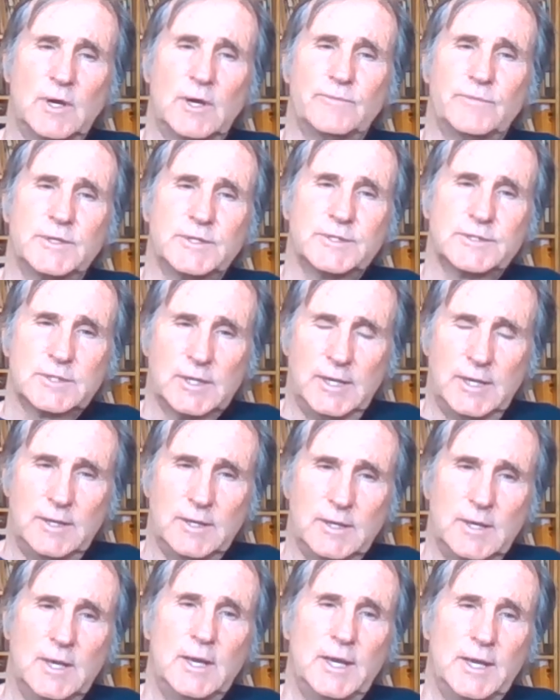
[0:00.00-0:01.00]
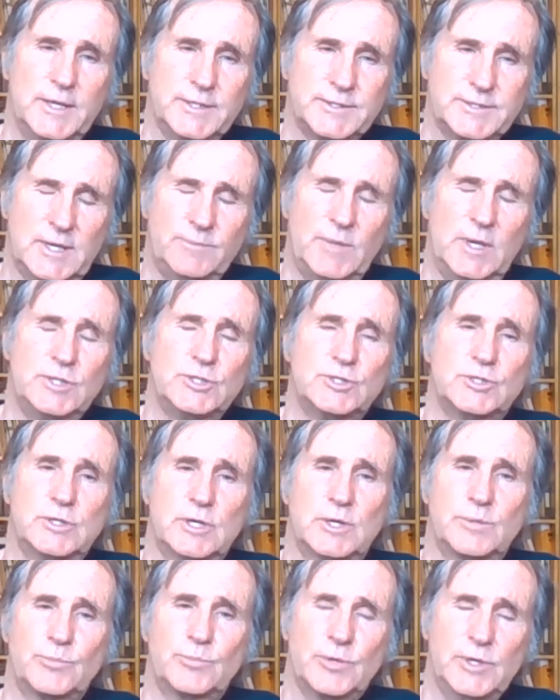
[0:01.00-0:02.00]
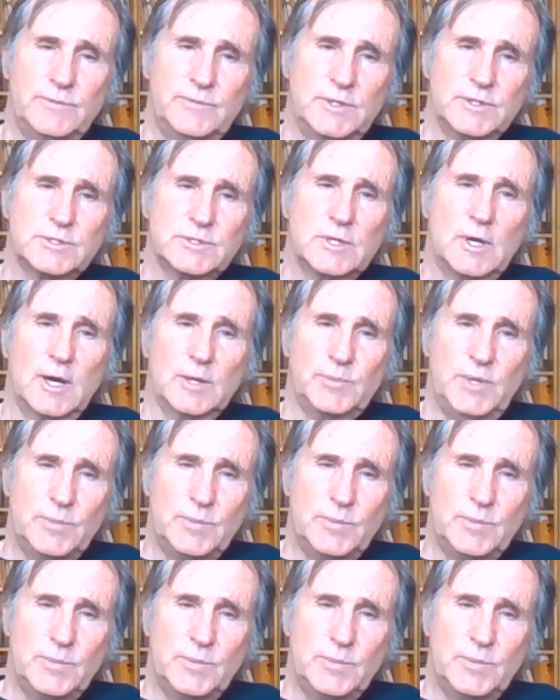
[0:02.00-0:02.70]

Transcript: Obviously, as I mentioned in a previous talk,